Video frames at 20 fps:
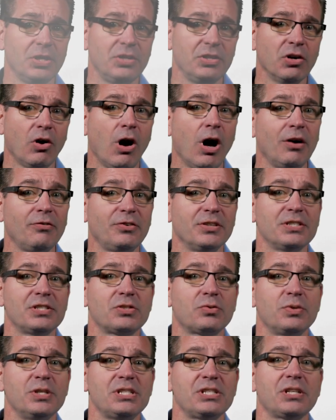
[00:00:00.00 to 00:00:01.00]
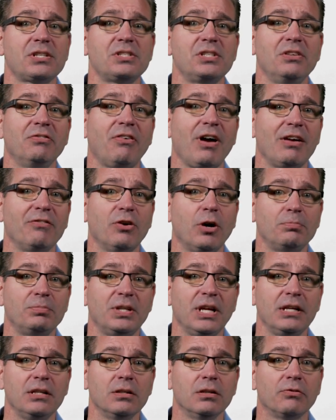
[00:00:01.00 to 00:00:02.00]
to the Office three sixty-five
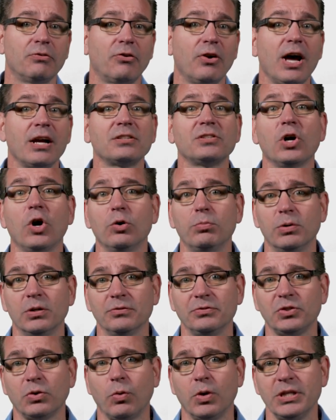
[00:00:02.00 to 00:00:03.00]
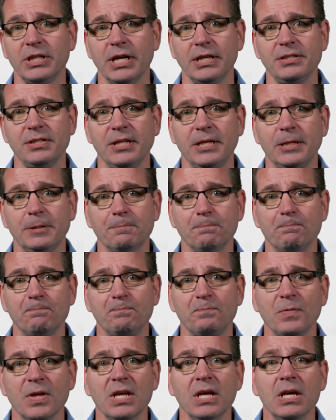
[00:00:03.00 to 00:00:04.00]
update for October of twenty eighteen.
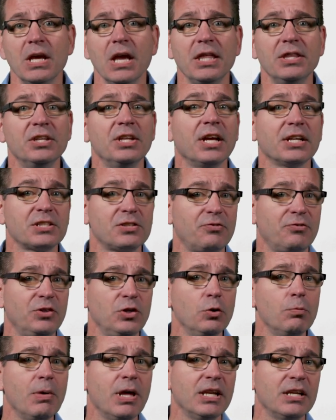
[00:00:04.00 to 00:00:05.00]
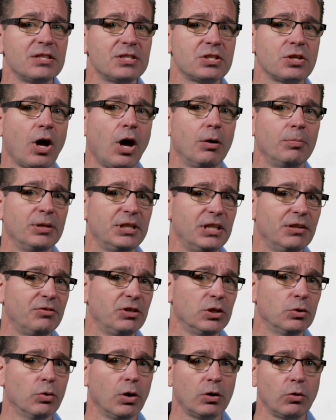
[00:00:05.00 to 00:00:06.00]
In the next few minutes, I'll be
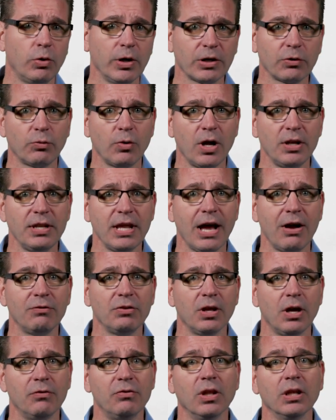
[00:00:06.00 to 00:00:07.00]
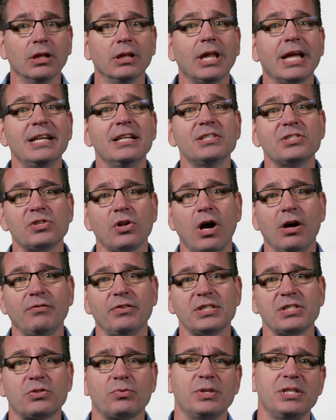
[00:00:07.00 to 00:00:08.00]
giving you a quick rundown of the latest
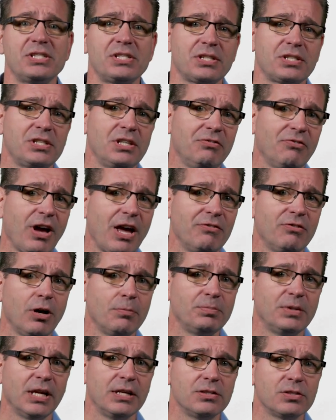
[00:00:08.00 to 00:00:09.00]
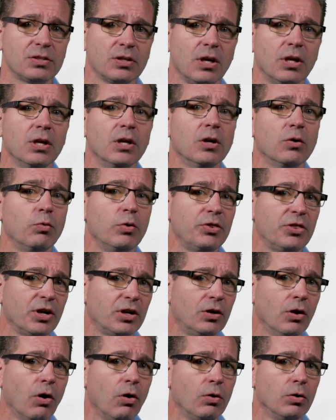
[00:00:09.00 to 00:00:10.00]
Office three sixty-five updates with
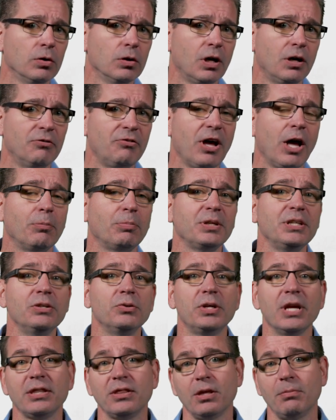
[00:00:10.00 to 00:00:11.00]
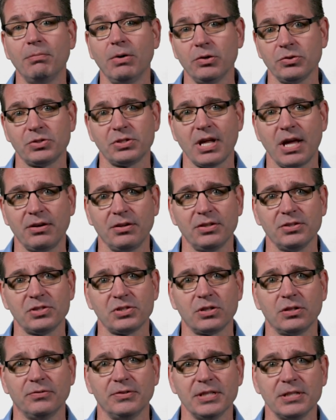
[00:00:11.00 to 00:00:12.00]
the goal of helping you get the most out of the
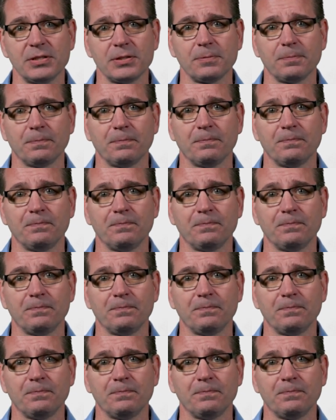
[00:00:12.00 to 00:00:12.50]
service.